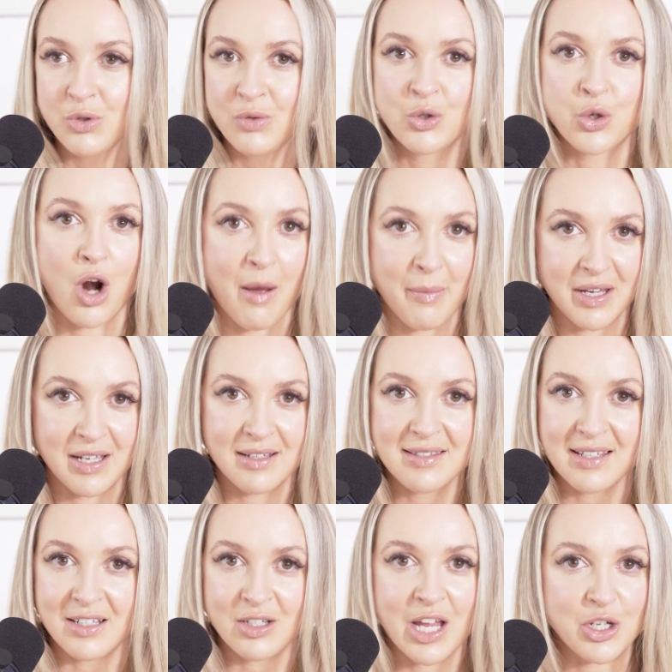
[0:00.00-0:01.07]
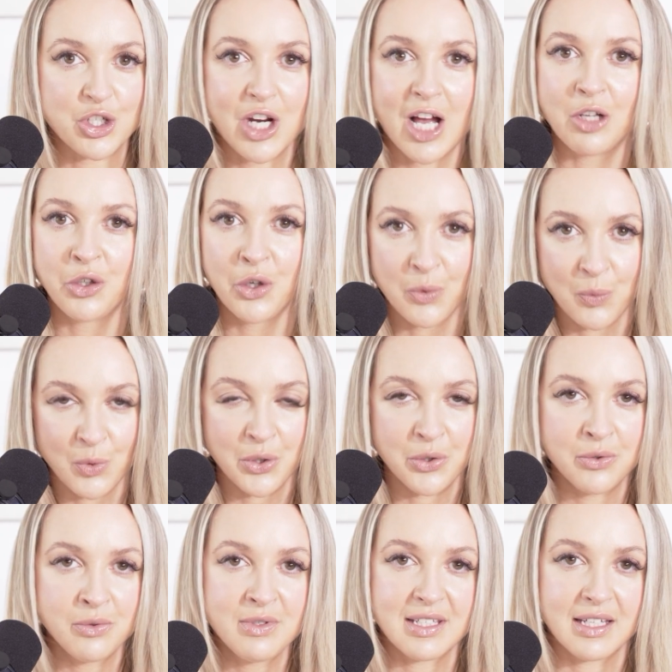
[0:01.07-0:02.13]
traumas and childhood
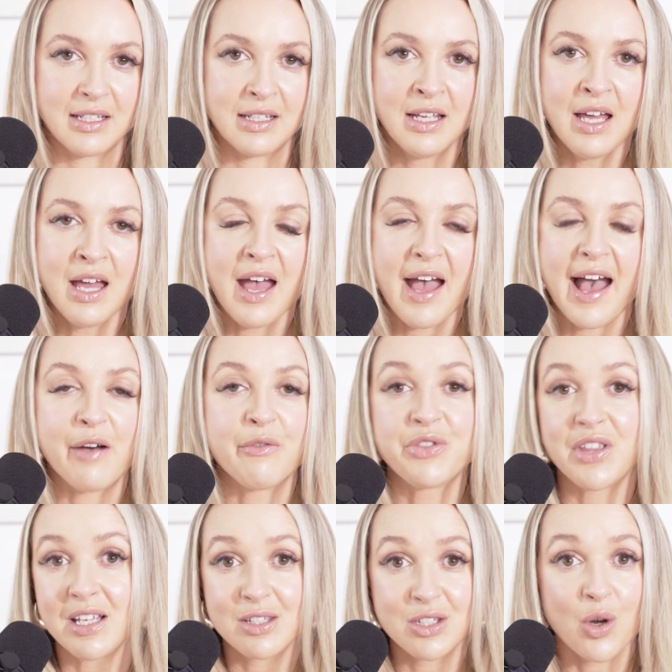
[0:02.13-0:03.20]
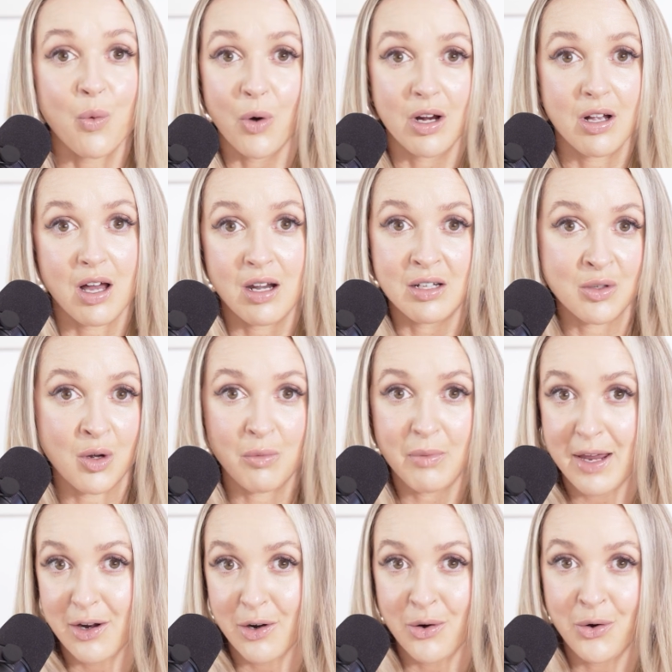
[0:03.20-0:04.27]
wounds and have things to work on. Don't
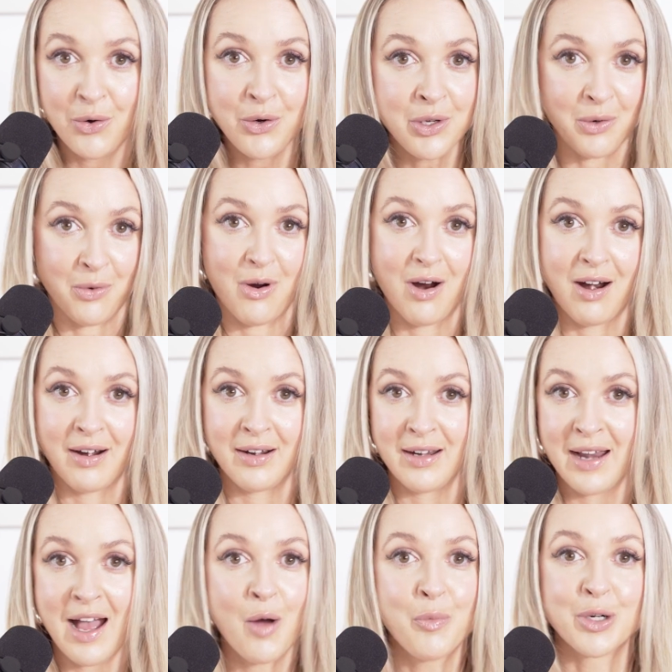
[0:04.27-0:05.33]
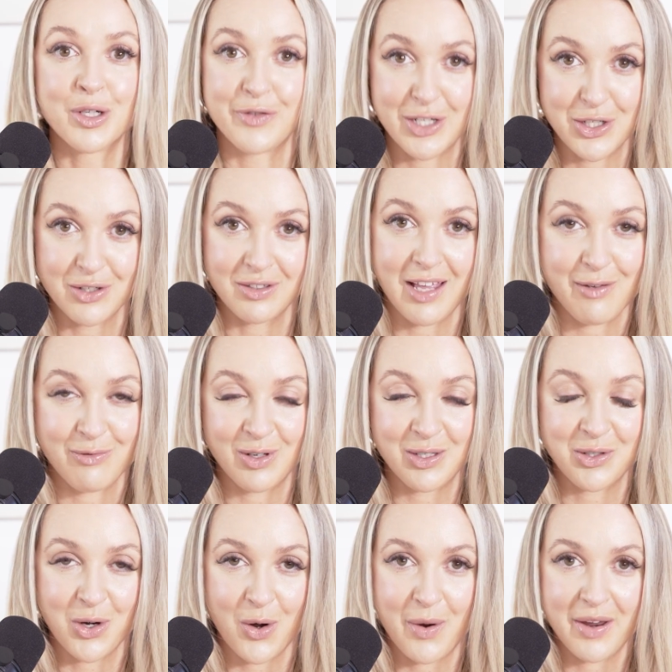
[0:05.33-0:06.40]
matter who you are and how perfect your life
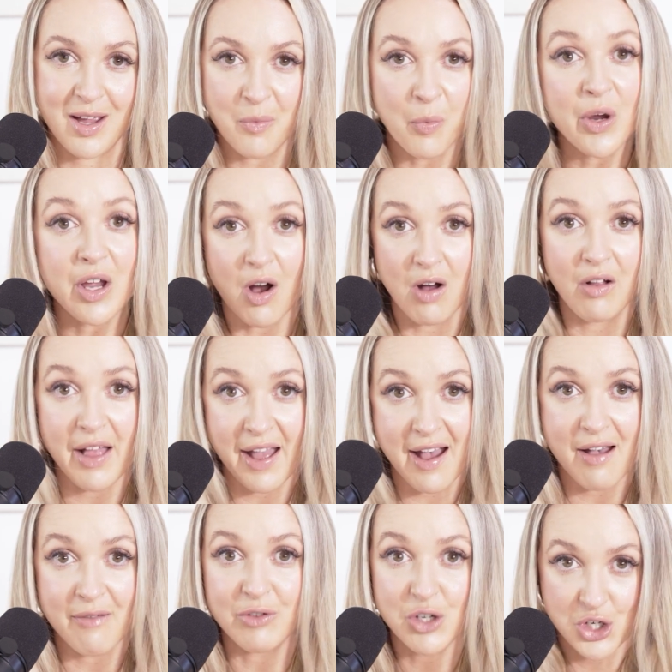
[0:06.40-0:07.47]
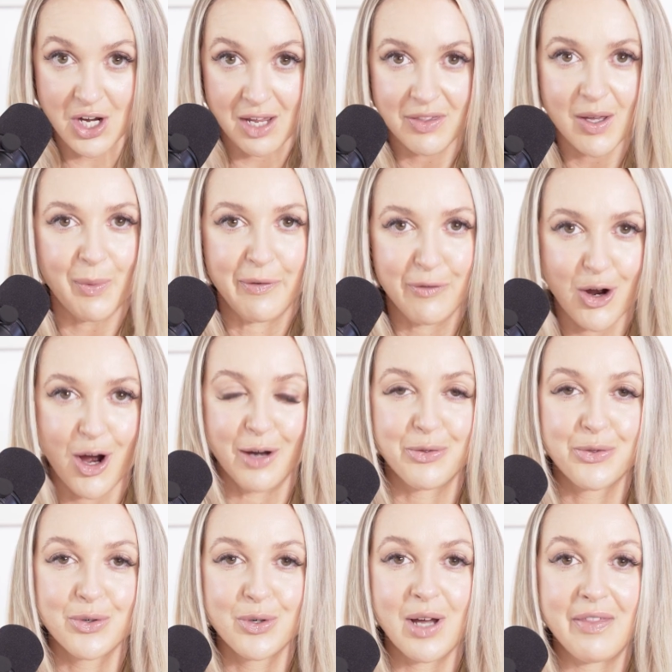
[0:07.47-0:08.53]
was growing up. We all have shit that we've gone
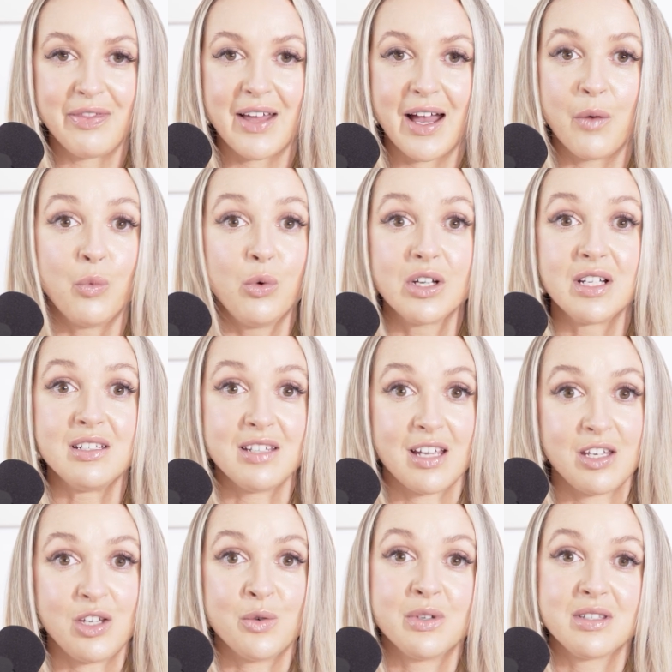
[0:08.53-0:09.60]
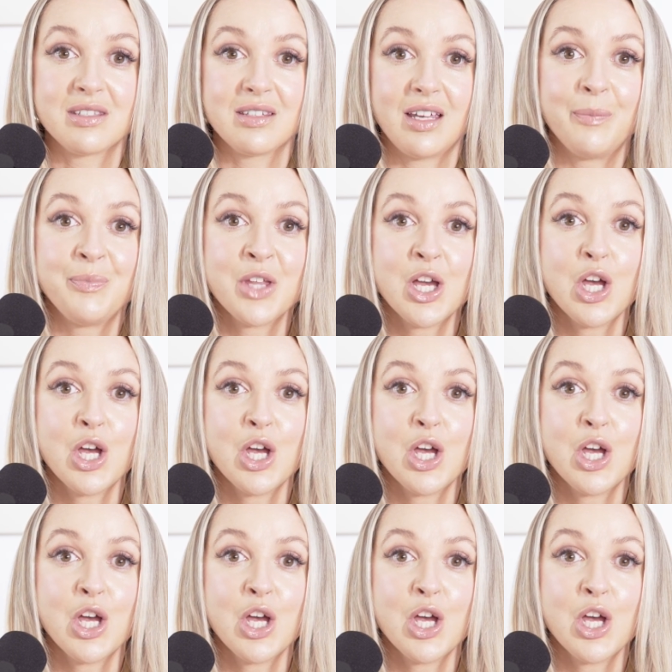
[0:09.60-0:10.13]
through and that will continuously